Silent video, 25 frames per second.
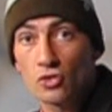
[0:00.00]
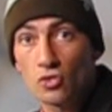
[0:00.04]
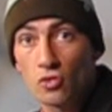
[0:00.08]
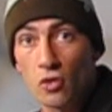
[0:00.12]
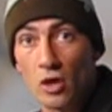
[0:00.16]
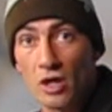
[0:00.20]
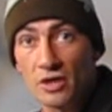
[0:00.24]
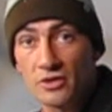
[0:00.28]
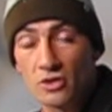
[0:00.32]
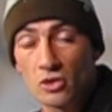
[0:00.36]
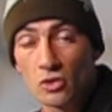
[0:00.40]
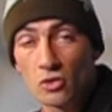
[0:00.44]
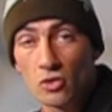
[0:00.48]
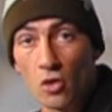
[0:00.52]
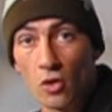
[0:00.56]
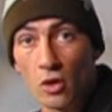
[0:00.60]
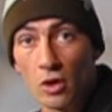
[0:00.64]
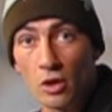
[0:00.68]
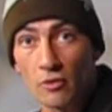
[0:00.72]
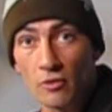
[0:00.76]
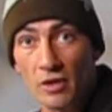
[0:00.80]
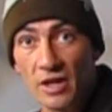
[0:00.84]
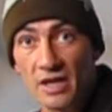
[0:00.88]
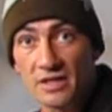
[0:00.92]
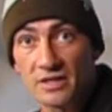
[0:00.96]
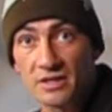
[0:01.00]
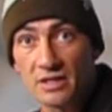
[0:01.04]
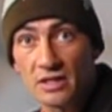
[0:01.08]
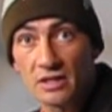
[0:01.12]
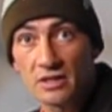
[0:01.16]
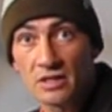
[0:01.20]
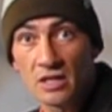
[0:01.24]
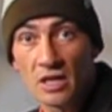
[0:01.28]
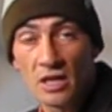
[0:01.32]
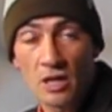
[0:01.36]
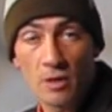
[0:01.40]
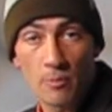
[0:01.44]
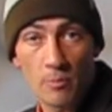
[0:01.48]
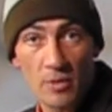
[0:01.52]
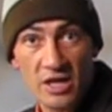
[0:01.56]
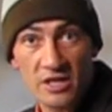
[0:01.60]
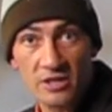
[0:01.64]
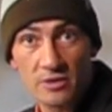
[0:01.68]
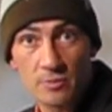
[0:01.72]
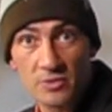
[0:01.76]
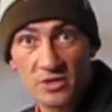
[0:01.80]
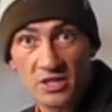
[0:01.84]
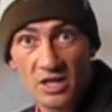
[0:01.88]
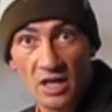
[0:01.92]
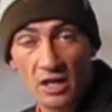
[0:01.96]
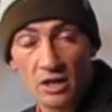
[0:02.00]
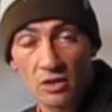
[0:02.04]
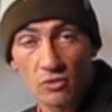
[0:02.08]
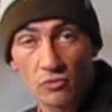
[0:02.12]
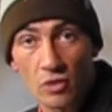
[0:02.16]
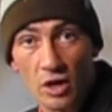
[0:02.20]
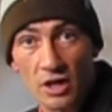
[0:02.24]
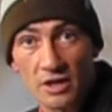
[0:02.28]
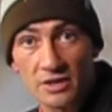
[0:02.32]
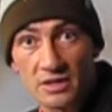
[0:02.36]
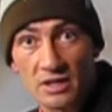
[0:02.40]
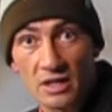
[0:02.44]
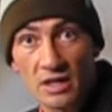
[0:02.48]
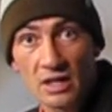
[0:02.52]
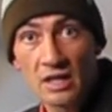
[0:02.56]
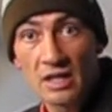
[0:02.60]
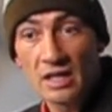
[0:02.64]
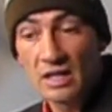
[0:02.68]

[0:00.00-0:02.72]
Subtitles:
Kranjska races, made some second runs.